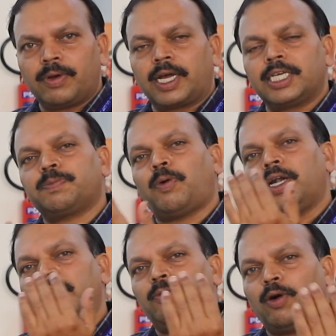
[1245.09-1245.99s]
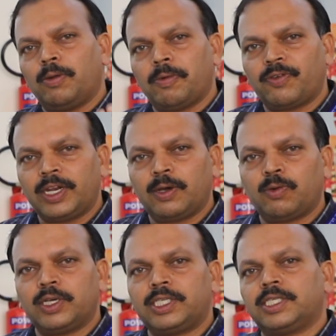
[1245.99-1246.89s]
corresponding volume of
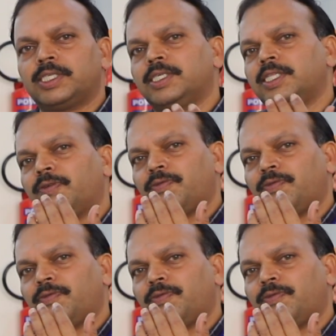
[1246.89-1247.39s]
NaOH in the